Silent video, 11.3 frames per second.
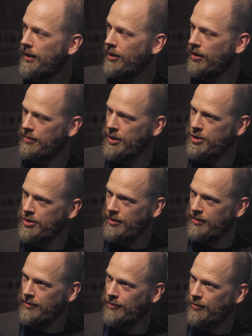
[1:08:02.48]
a
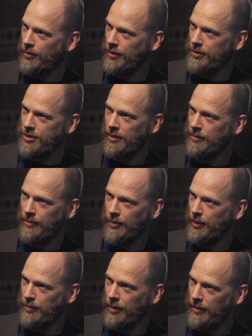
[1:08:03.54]
commission for
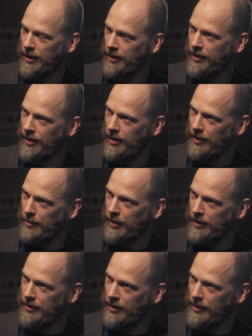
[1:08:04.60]
some public
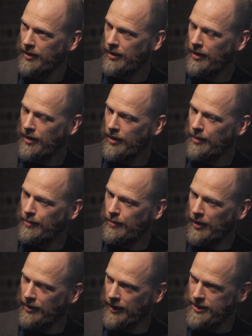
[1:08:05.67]
building.
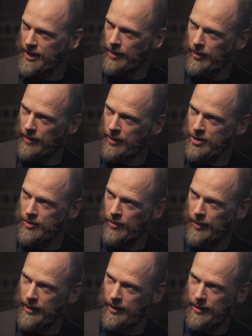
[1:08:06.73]
But the example I mentioned
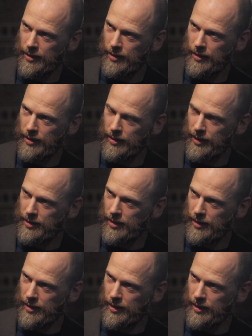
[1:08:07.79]
from that
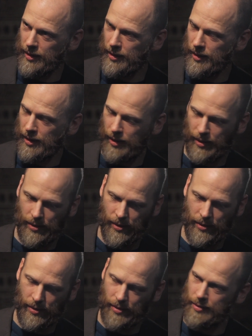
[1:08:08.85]
little
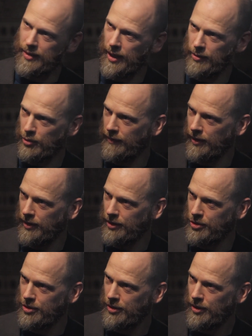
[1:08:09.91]
town or
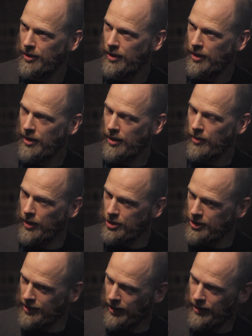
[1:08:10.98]
village, where
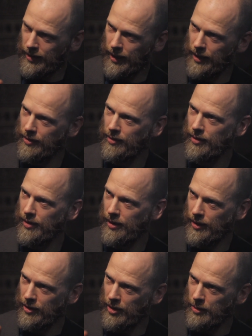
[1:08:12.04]
she got that
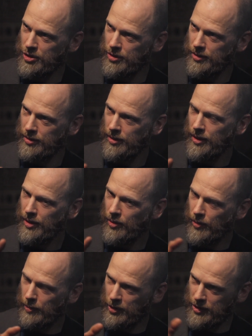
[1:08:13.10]
commission
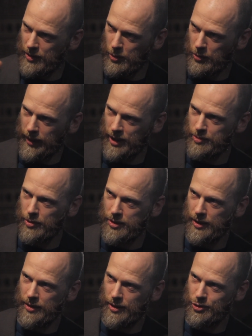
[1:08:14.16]
because there were no experts
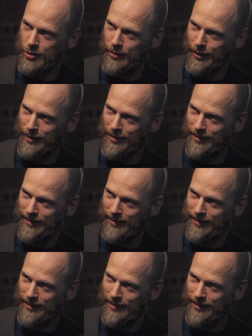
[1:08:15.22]
in the jury.